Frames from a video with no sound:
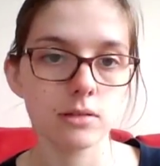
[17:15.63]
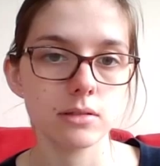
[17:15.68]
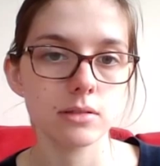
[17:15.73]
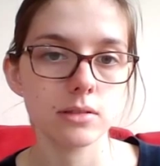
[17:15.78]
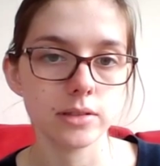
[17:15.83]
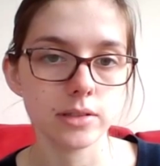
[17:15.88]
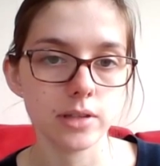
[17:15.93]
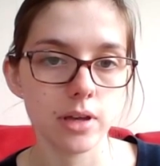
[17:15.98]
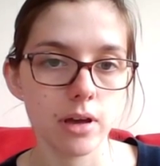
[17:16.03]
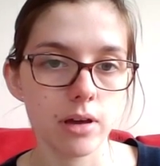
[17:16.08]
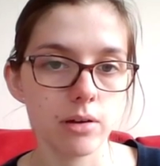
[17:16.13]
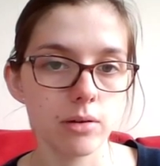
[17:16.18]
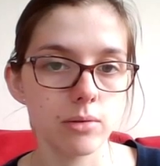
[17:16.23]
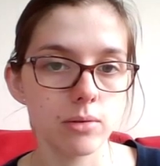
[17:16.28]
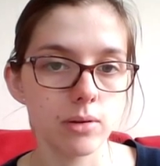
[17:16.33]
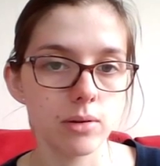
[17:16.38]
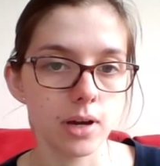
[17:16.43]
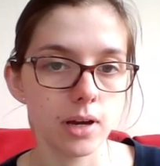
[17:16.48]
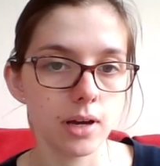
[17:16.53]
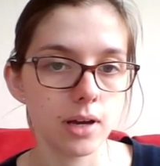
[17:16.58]

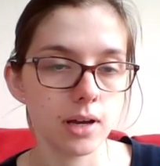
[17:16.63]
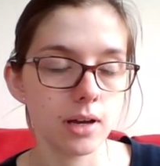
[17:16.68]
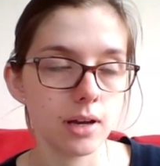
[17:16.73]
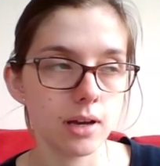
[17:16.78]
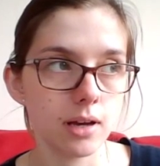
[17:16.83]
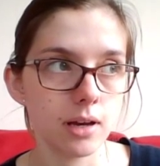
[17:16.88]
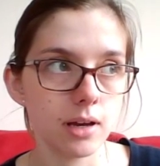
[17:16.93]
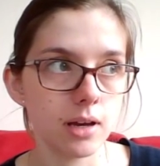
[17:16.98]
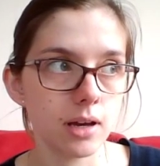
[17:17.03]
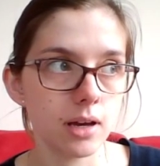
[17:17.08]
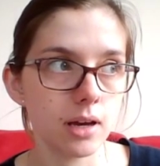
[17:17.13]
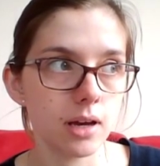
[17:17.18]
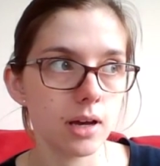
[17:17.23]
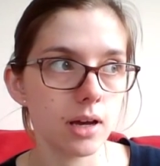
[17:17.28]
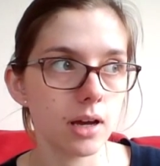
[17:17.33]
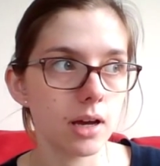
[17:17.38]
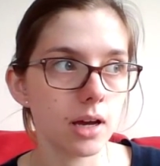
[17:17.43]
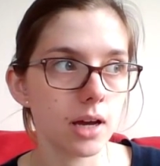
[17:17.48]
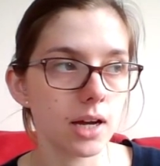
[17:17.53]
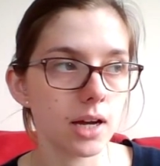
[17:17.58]
So
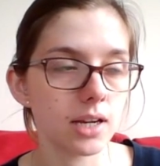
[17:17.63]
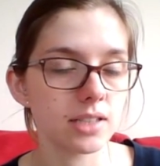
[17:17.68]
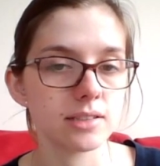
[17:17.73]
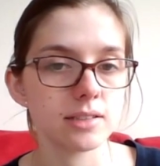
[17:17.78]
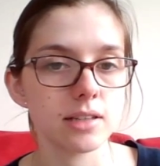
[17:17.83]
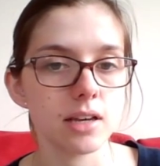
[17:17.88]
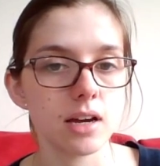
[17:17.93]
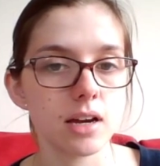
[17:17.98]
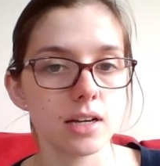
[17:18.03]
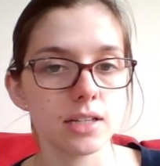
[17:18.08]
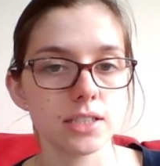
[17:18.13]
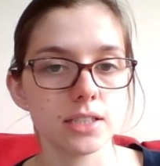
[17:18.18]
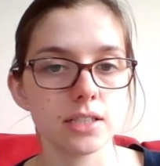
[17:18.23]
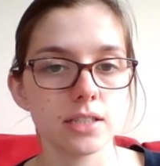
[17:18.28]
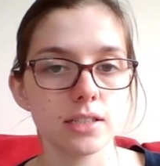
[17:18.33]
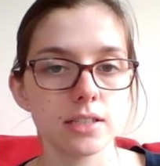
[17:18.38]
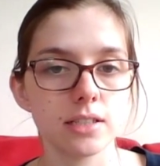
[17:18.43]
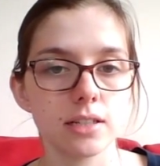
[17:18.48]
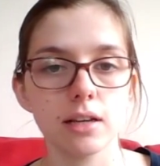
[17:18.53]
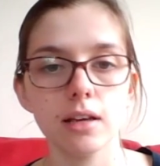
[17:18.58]
I
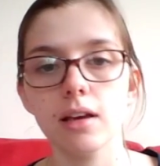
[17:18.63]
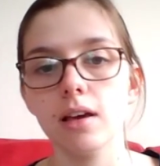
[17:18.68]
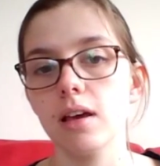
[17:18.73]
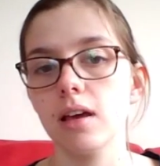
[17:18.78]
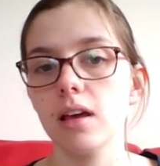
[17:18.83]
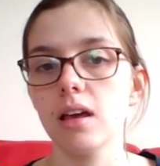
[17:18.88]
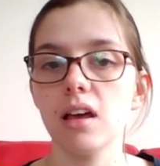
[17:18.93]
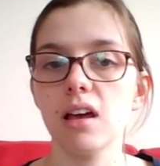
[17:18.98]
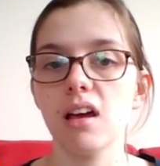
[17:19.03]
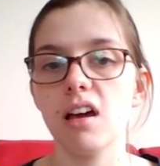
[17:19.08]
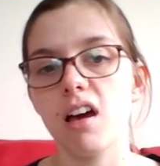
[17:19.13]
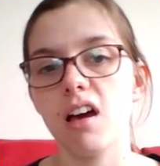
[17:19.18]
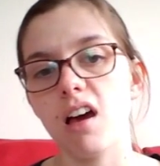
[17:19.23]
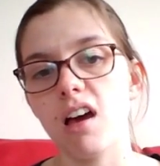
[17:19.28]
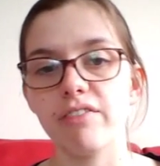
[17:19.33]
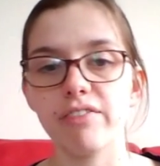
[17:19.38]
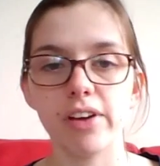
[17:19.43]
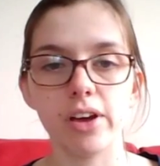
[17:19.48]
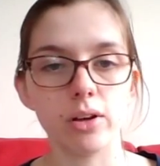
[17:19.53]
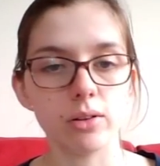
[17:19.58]
decided
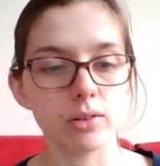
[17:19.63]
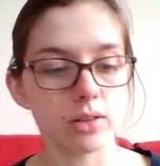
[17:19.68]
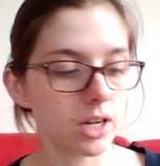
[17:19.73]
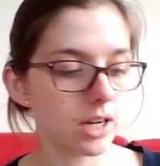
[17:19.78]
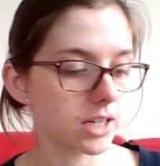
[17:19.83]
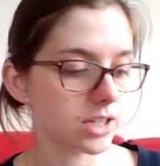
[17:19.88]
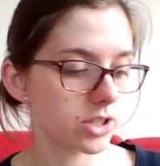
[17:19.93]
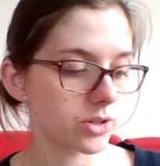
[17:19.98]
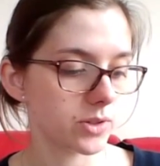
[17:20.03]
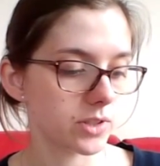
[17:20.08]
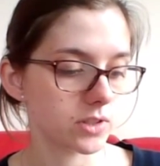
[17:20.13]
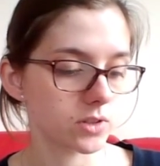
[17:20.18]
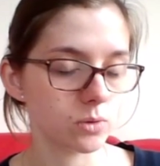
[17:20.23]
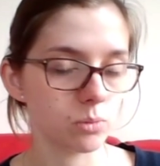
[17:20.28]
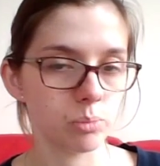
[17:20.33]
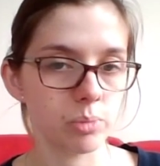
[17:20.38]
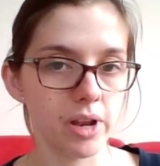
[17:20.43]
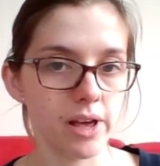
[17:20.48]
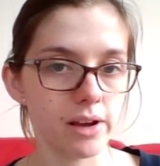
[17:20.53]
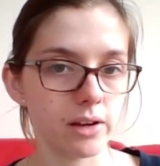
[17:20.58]
I felt like doing
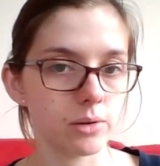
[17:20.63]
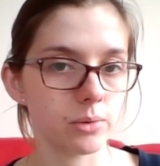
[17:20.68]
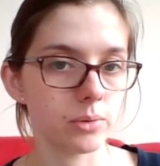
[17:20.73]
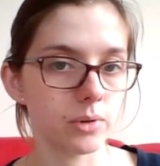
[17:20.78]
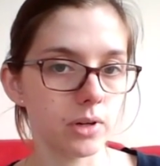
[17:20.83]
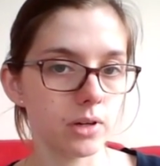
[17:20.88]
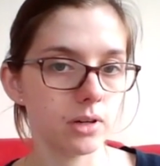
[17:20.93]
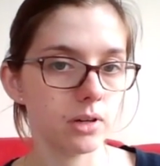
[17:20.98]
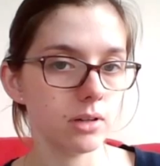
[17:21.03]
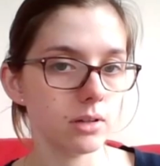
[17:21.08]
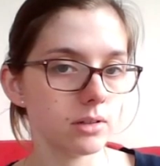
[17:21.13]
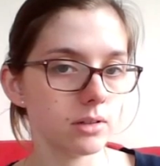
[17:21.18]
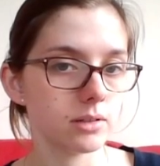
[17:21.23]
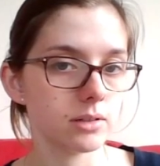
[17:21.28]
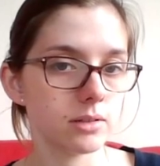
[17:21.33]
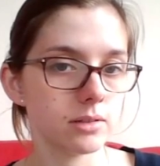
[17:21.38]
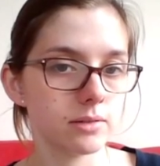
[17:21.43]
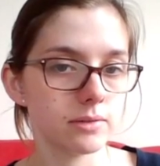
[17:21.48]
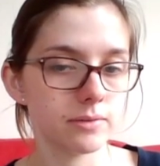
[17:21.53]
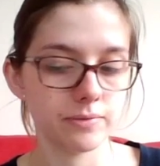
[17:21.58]
some black
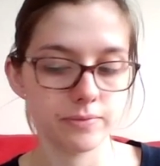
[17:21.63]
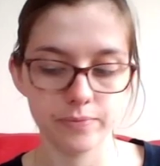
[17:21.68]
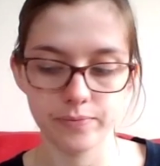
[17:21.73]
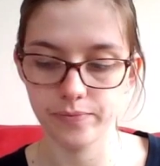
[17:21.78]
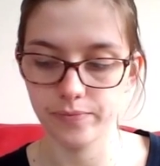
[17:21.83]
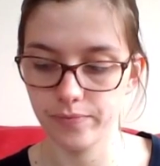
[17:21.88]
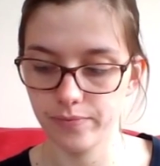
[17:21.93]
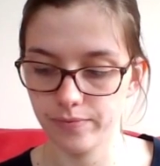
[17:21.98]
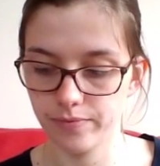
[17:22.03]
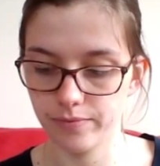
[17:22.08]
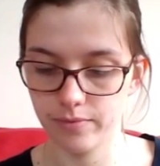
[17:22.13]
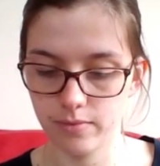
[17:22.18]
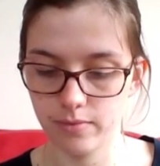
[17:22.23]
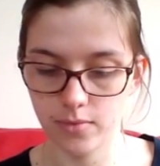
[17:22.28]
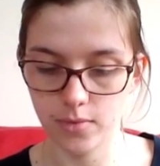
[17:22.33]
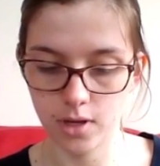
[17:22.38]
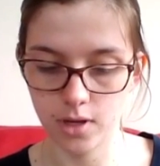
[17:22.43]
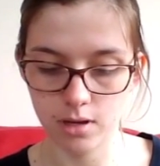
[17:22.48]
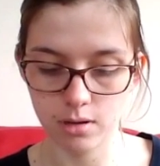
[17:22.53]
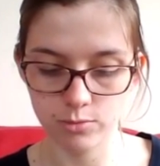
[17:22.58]
work,
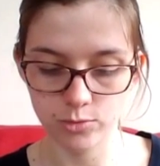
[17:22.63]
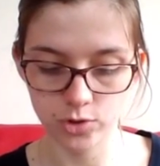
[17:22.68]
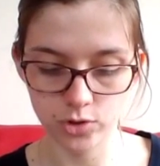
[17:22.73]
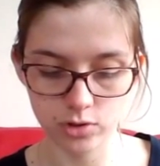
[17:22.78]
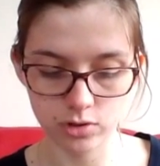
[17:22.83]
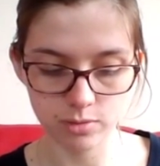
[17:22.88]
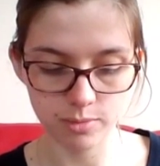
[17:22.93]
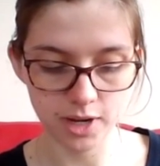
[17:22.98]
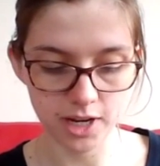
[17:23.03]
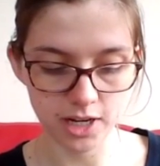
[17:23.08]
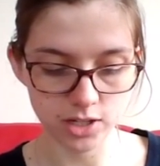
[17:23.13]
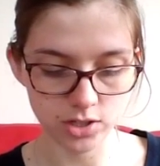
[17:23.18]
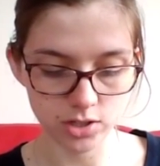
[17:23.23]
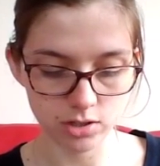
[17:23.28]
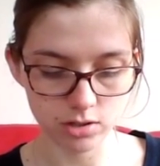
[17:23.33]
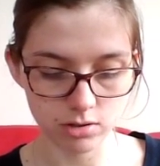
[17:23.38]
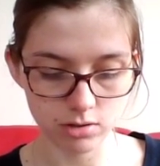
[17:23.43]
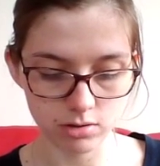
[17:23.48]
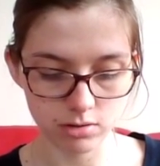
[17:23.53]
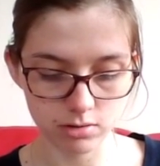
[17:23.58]
just to make
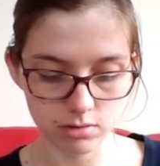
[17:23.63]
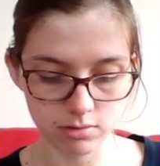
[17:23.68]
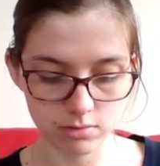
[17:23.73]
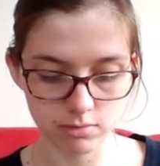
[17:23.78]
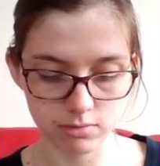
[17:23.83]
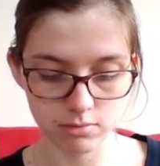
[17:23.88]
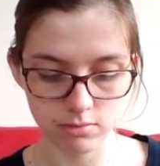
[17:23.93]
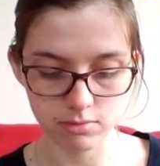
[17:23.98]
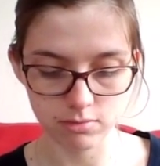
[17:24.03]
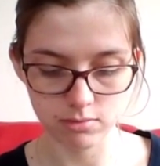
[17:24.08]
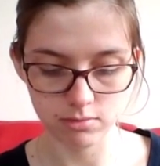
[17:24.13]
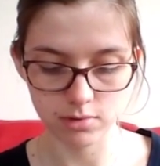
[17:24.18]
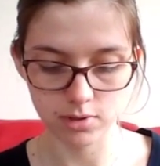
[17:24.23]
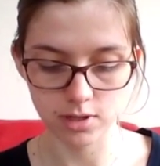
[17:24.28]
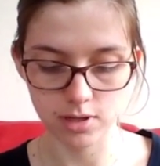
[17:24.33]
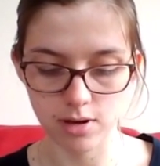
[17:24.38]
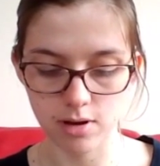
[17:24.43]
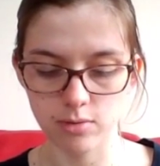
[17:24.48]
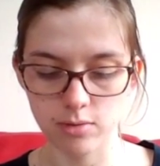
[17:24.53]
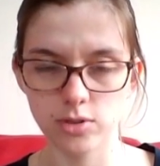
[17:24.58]
sure,
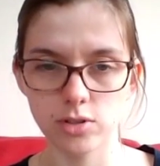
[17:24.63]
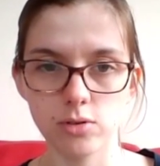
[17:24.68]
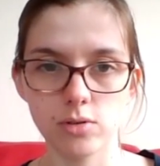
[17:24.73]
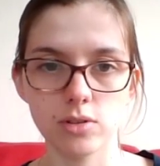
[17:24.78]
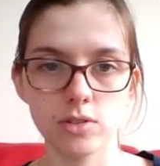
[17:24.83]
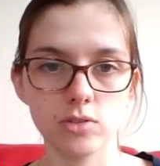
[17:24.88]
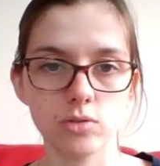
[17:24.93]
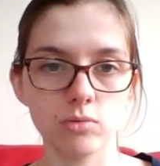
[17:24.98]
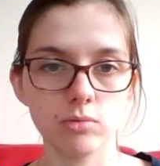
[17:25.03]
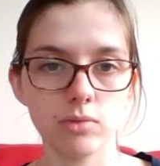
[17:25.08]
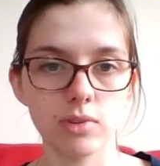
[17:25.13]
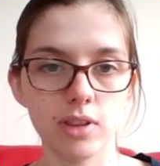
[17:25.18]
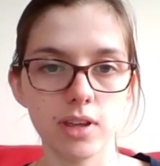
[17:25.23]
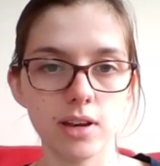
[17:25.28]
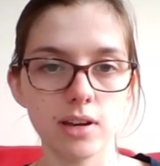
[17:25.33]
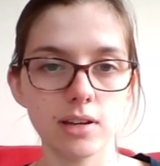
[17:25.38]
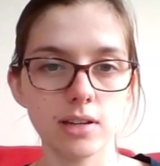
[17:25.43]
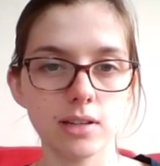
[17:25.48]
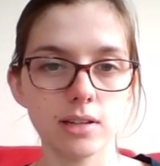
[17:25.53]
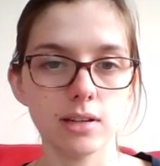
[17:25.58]
you know, I was doing
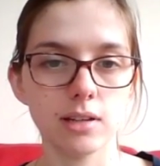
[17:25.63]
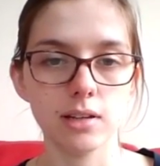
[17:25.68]
something.